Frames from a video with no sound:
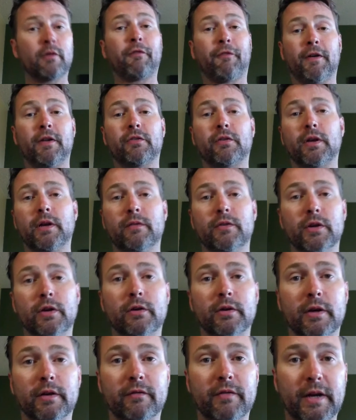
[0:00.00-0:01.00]
your friends are giving you
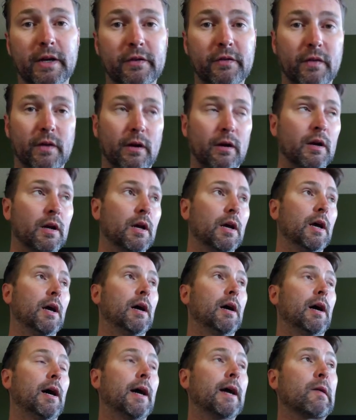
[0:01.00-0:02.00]
good advice there.
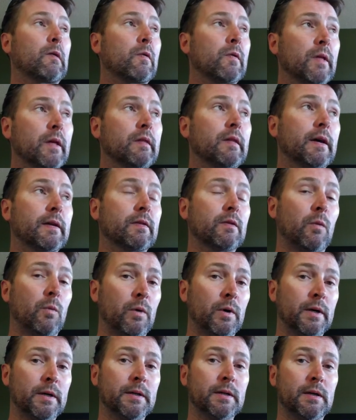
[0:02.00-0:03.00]
I really like the
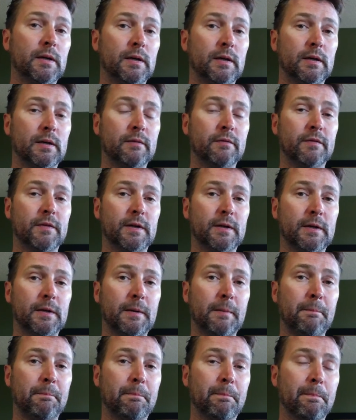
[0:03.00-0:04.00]
one of,
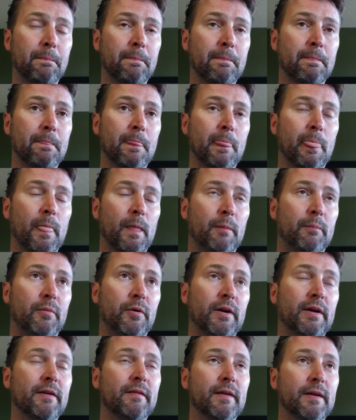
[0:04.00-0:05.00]
um,
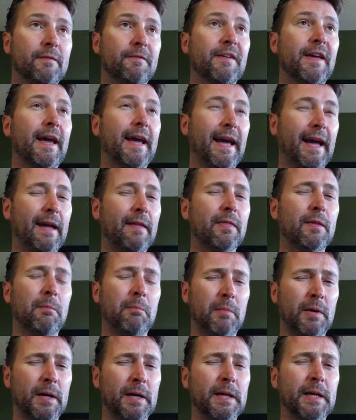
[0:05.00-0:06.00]
but if you had the
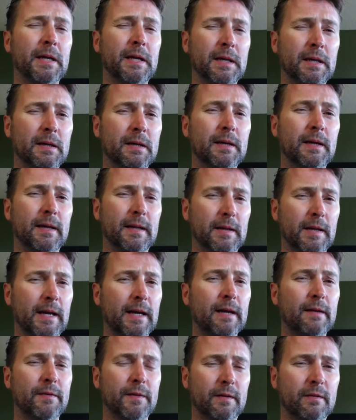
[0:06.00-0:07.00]
money and you
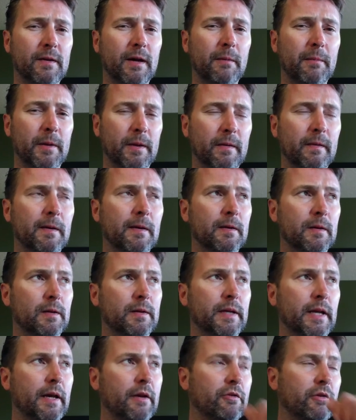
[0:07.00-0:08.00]
had the time and the
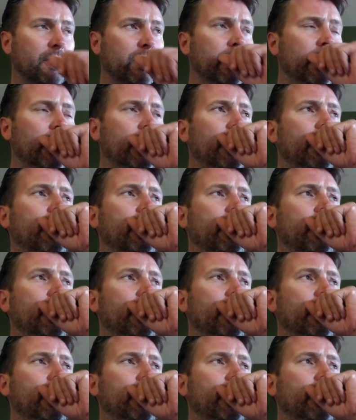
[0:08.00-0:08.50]
inclination,